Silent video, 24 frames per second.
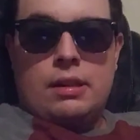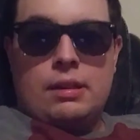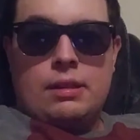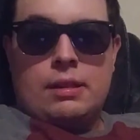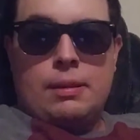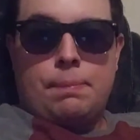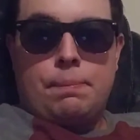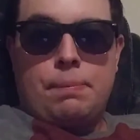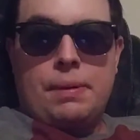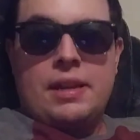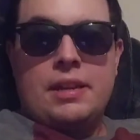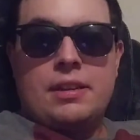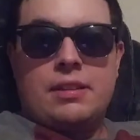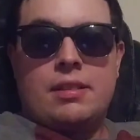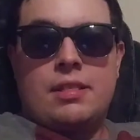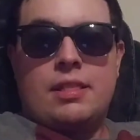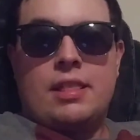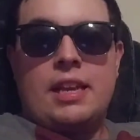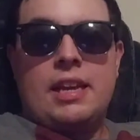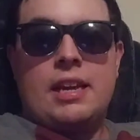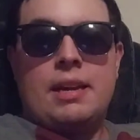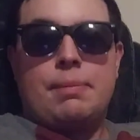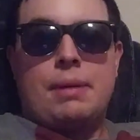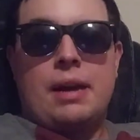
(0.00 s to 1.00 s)
The biggest
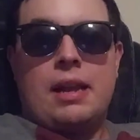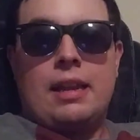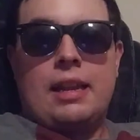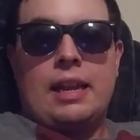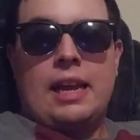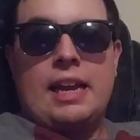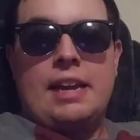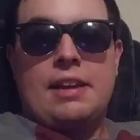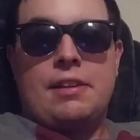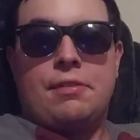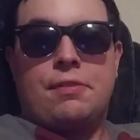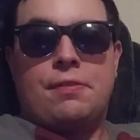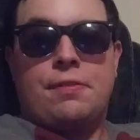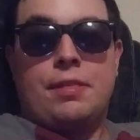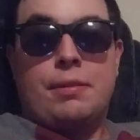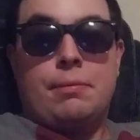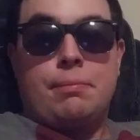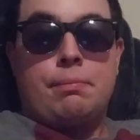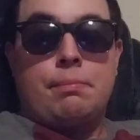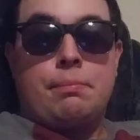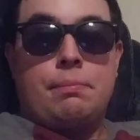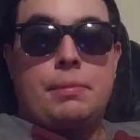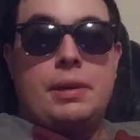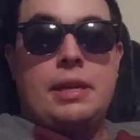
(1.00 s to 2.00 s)
thing about life, the
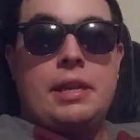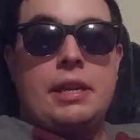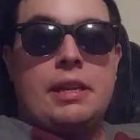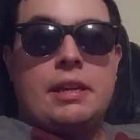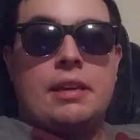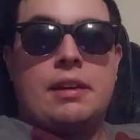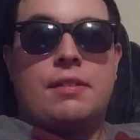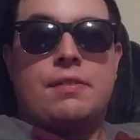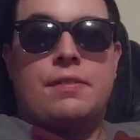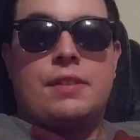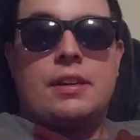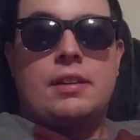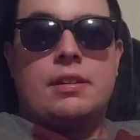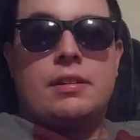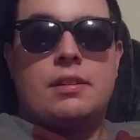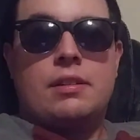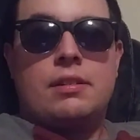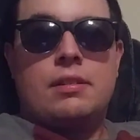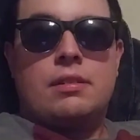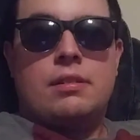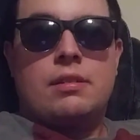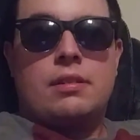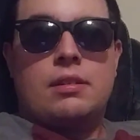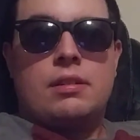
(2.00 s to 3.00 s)
meaning of it,
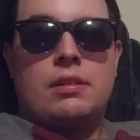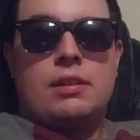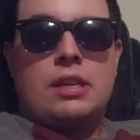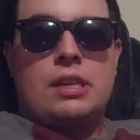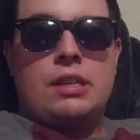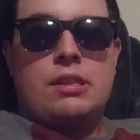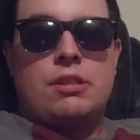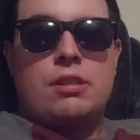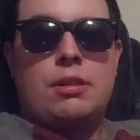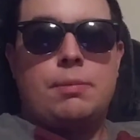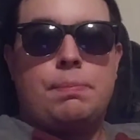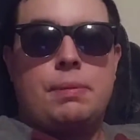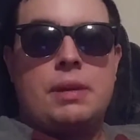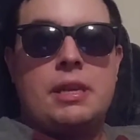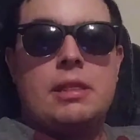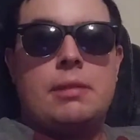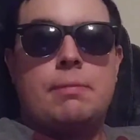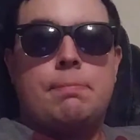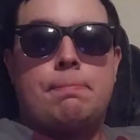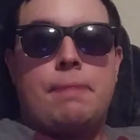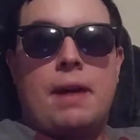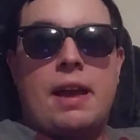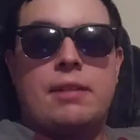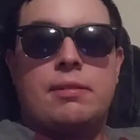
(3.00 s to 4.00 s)
is to be the
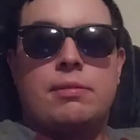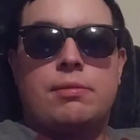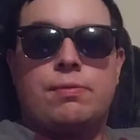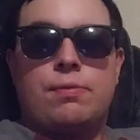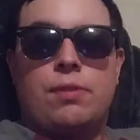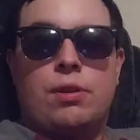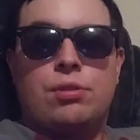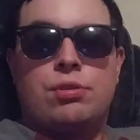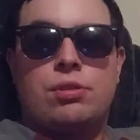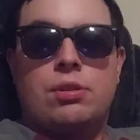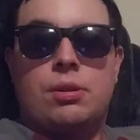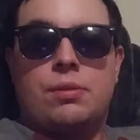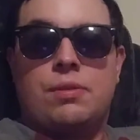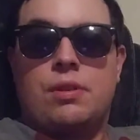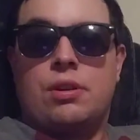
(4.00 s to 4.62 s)
best version of